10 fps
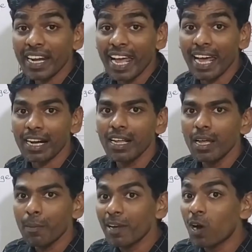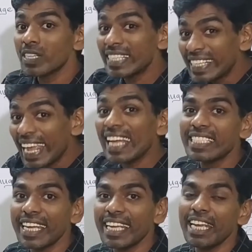air because it takes
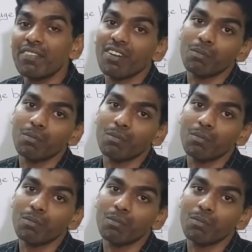the heat from